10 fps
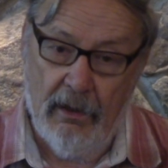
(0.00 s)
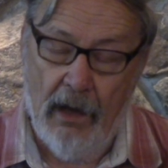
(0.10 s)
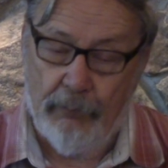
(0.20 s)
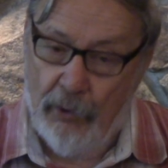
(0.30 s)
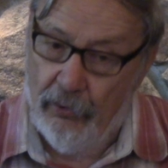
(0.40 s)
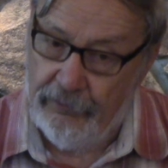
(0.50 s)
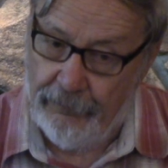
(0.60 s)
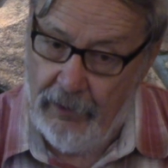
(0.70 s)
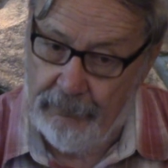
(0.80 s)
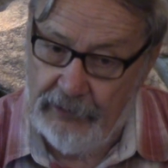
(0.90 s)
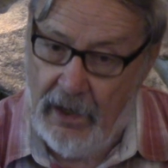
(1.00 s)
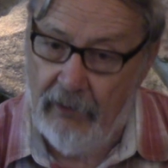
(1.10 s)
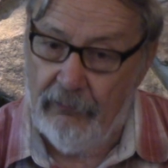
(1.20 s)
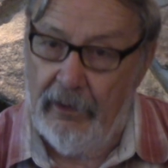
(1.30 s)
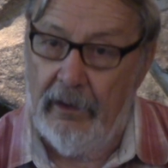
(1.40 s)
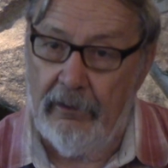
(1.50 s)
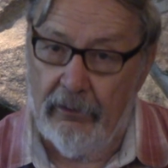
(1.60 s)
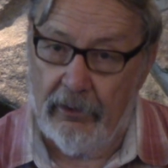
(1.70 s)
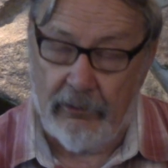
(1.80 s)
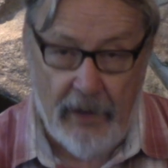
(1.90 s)
approach from downwind
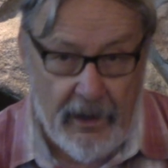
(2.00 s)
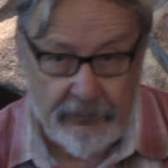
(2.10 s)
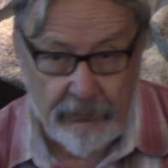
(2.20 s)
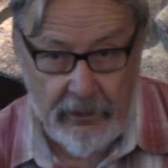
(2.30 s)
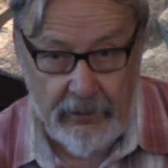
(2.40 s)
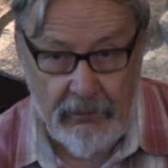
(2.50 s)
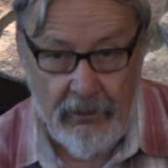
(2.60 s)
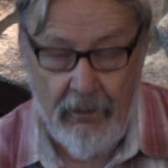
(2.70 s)
or crosswind,